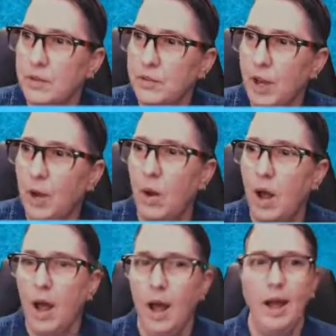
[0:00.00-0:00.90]
So
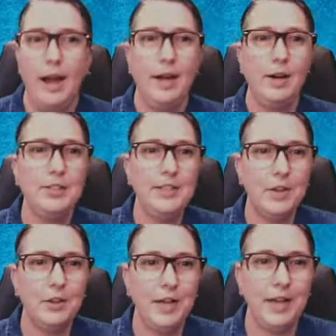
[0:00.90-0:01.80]
here's the
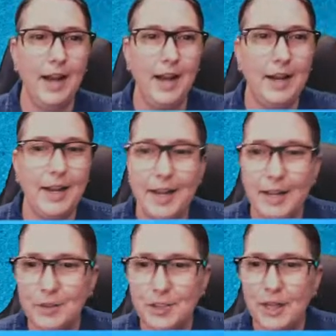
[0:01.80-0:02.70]
other thing, and I got to
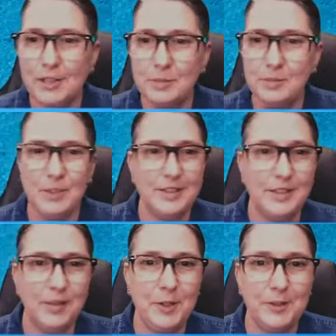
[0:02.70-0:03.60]
give a shout out to my friend
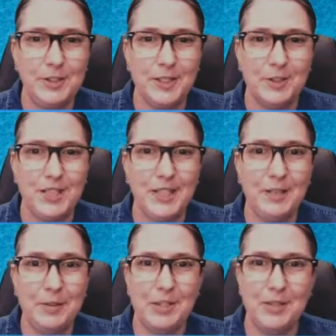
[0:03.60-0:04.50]
Stephanie who's here.
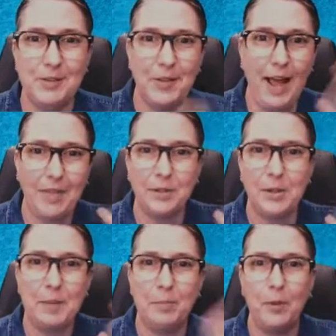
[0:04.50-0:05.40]
She had the
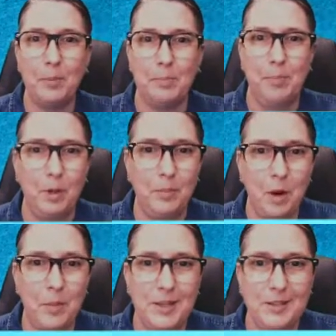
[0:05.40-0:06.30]
light bulb
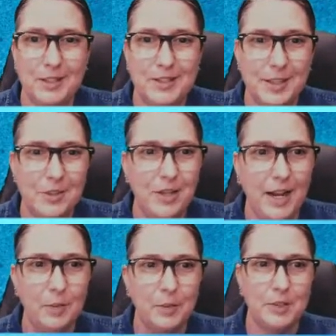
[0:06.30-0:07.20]
moment just the other
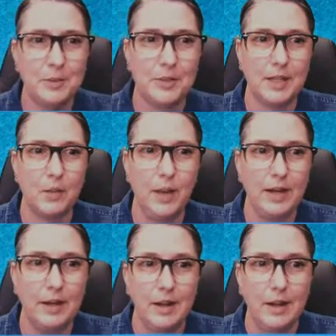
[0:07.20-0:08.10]
day where she was like,
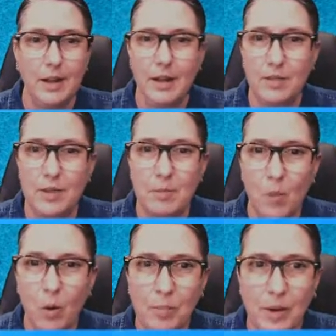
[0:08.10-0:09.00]
wait, the
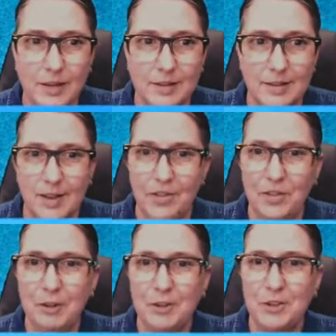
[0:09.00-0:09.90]
more button.
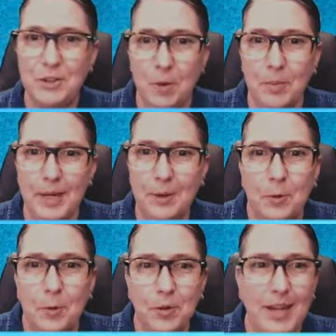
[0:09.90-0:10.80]
There's so many
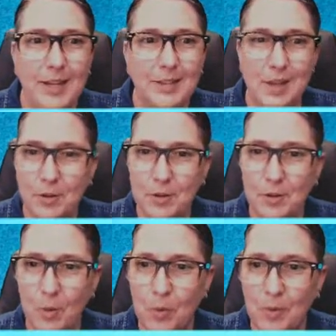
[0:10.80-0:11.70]
cool things under the
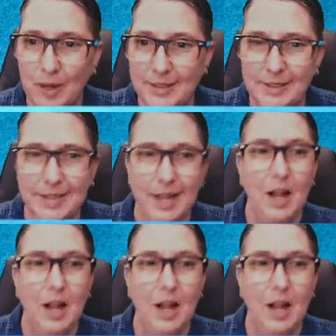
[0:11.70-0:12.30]
more button.